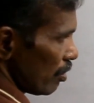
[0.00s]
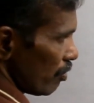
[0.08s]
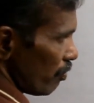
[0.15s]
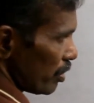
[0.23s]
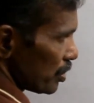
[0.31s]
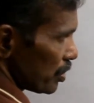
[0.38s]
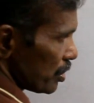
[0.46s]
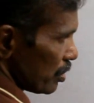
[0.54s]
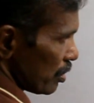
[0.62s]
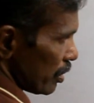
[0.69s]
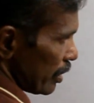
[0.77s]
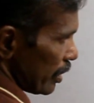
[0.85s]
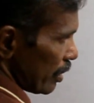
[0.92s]
First
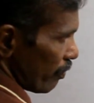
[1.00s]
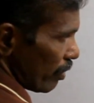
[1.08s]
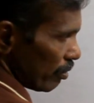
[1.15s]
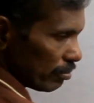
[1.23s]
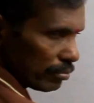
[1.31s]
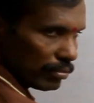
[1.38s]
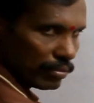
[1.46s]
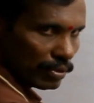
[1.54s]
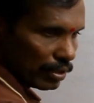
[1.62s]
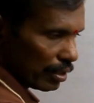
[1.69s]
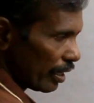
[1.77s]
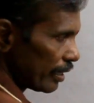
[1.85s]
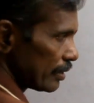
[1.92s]
you can take from
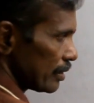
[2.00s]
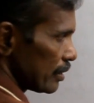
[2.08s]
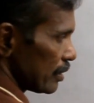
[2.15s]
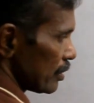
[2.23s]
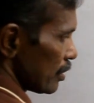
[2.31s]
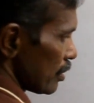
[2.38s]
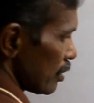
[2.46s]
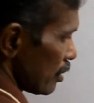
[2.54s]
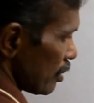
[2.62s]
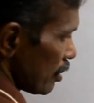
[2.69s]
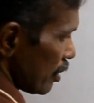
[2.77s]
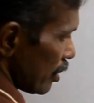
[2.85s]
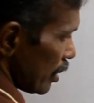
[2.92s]
right.
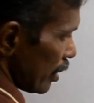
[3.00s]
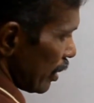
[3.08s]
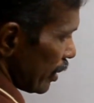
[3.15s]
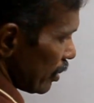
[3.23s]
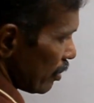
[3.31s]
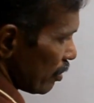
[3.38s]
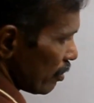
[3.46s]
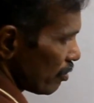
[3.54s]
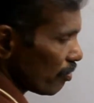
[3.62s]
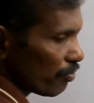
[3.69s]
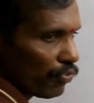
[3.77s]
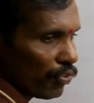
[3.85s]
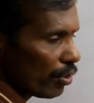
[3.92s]
Right
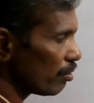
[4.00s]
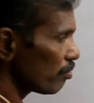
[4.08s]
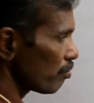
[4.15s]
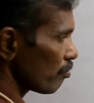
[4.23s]
four.